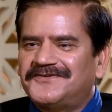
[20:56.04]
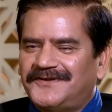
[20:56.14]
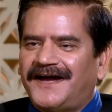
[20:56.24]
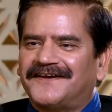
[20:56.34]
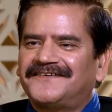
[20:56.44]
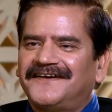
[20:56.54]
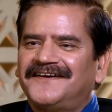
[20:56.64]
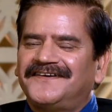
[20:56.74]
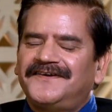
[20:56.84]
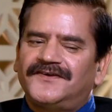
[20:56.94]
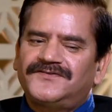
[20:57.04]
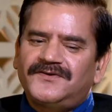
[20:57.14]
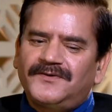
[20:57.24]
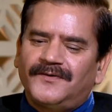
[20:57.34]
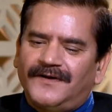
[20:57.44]
to that. Right, sir. Yeah.
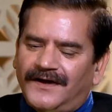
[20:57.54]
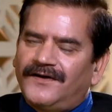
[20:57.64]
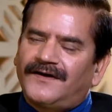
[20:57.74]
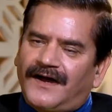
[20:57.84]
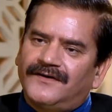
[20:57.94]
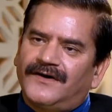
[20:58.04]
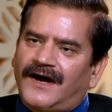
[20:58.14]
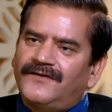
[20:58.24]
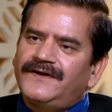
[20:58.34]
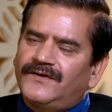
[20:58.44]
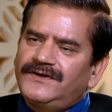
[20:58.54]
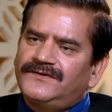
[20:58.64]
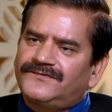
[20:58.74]
So are we going to